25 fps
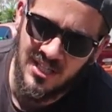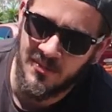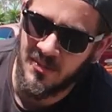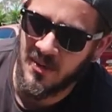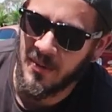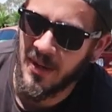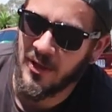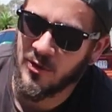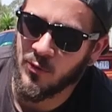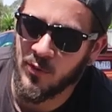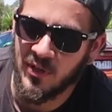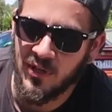going to
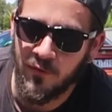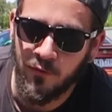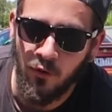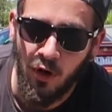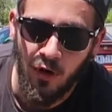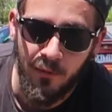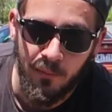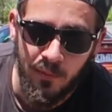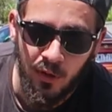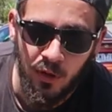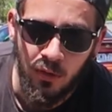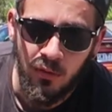be about
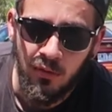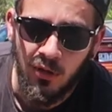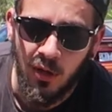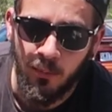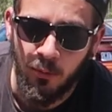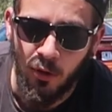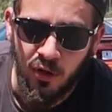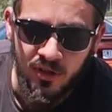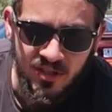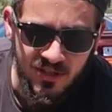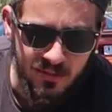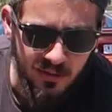25mm
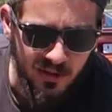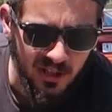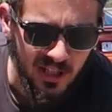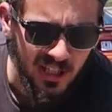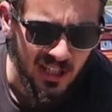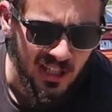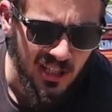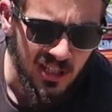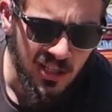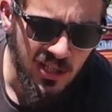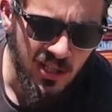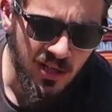approximately,
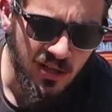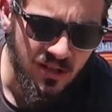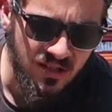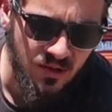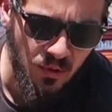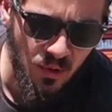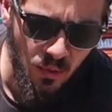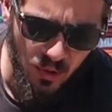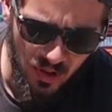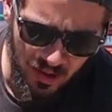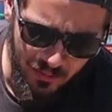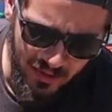so
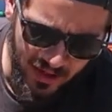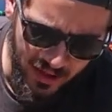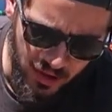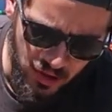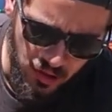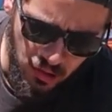we want to make